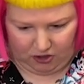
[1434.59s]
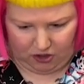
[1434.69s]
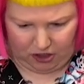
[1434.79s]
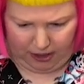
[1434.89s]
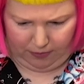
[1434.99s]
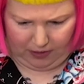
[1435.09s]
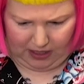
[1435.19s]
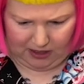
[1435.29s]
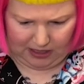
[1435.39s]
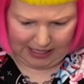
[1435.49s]
Jeff
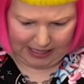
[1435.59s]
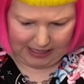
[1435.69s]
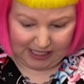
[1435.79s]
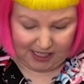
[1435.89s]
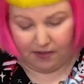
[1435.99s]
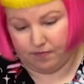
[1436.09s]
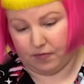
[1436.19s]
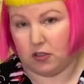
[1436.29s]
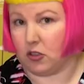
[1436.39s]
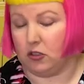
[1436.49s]
Haynie.
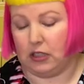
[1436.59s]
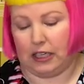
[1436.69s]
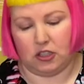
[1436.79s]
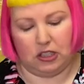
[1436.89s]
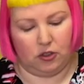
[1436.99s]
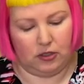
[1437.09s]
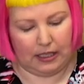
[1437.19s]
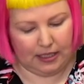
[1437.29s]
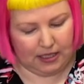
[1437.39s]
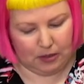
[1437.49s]
I don't actually know who
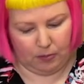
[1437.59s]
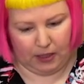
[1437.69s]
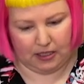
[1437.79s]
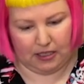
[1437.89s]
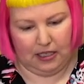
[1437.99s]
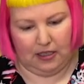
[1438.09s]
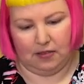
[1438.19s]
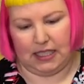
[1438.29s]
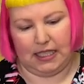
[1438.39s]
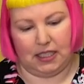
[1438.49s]
that is, but
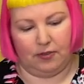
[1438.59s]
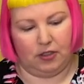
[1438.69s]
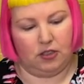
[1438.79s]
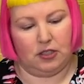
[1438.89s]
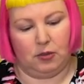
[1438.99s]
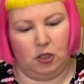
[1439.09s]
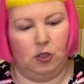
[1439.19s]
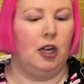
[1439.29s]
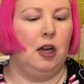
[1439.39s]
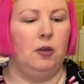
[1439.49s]
they definitely do some
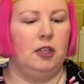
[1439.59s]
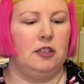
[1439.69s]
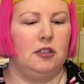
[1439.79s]
cute artwork. So